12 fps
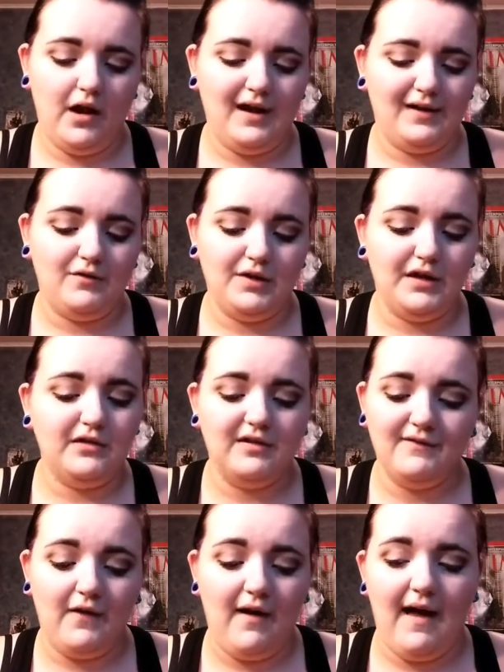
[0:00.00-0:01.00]
I can really use
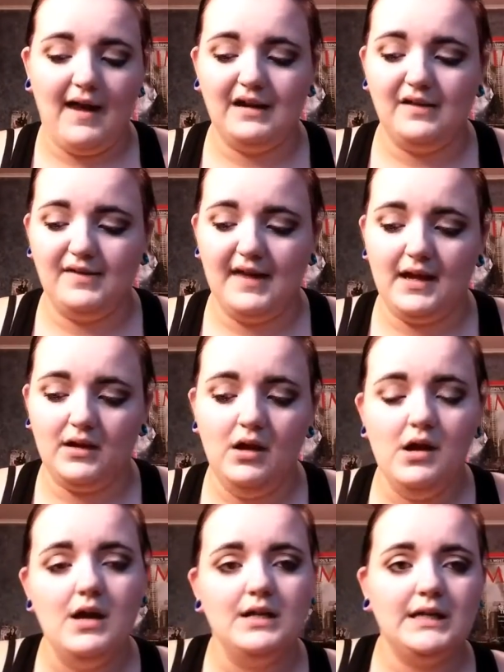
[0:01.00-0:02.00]
it for anything,
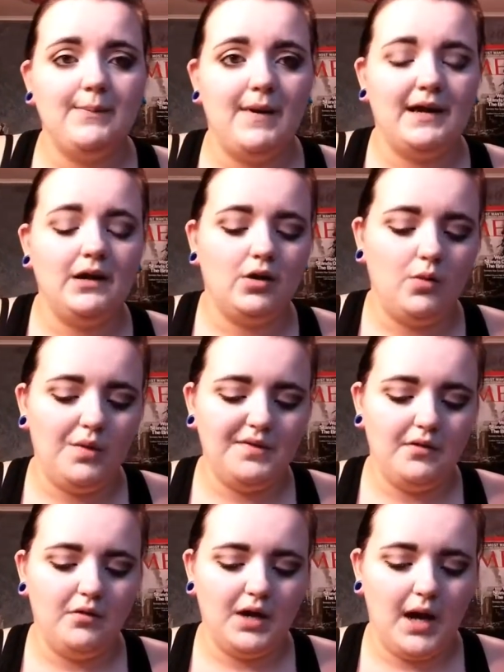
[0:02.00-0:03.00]
depending on what
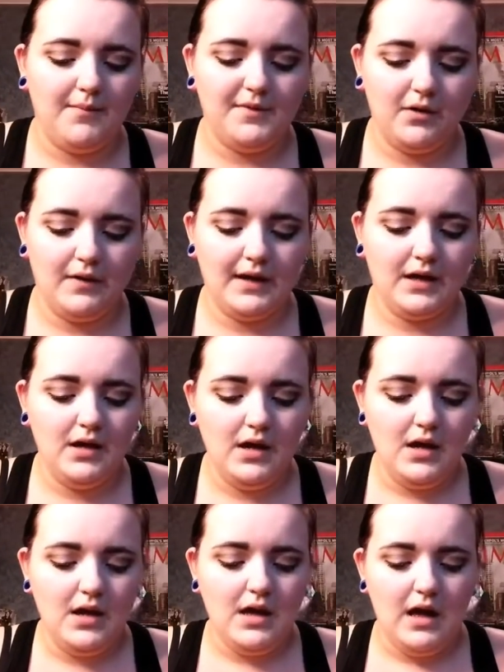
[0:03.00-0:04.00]
the look I'm doing.
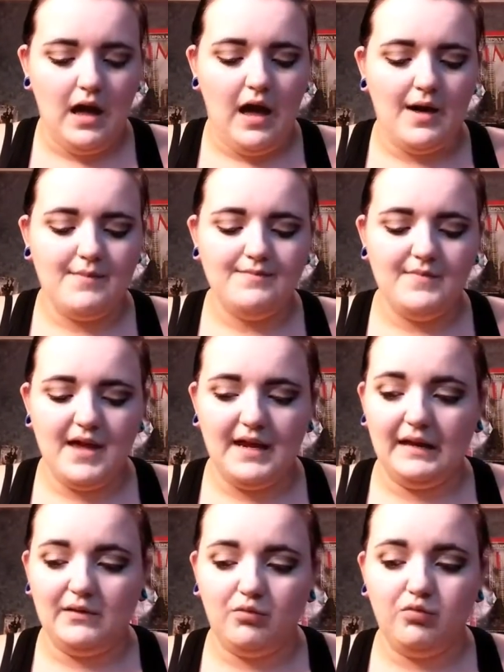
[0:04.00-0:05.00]
And
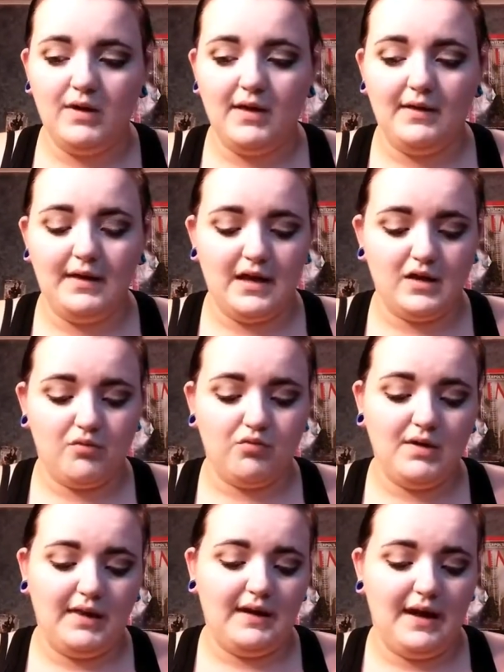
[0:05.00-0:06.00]
it's a
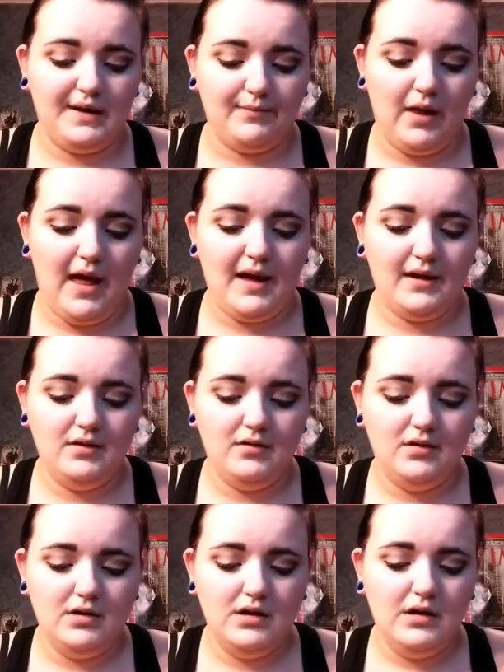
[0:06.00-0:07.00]
really nice black.
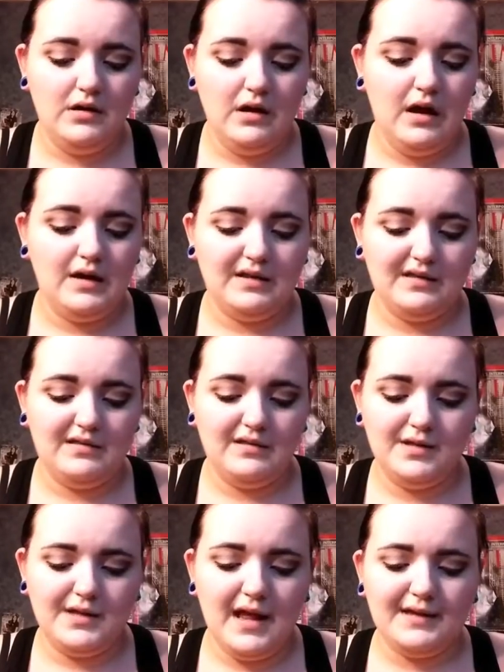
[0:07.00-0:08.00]
It
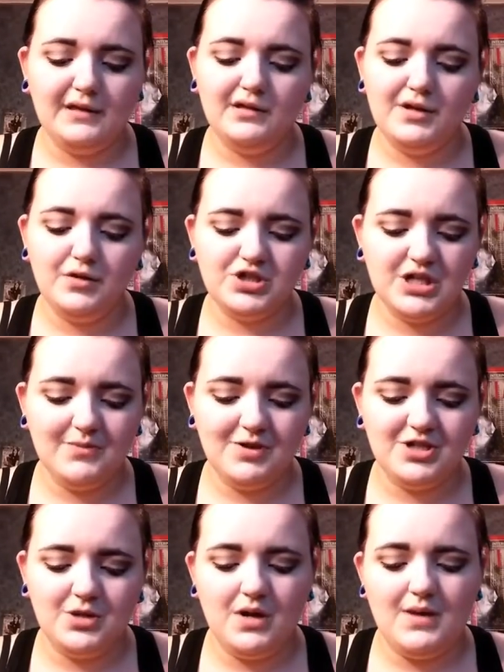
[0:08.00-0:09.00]
has a little shimmer
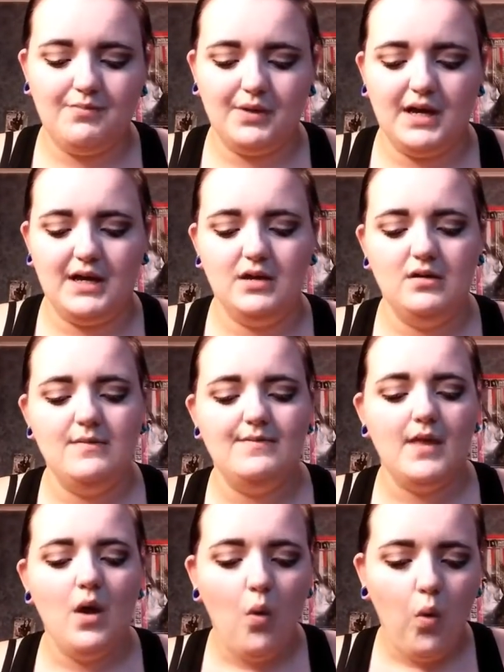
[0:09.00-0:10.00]
to it, but
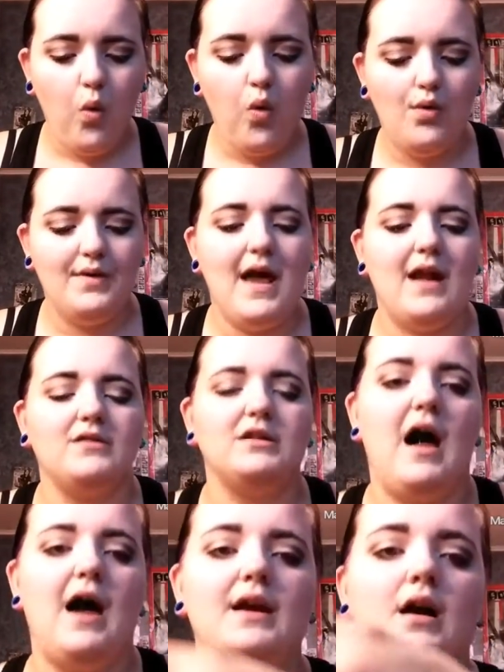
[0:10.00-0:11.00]
not a
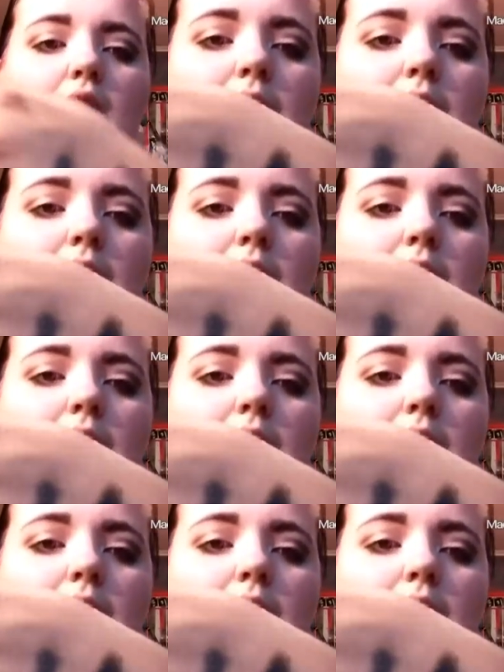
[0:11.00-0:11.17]
lot.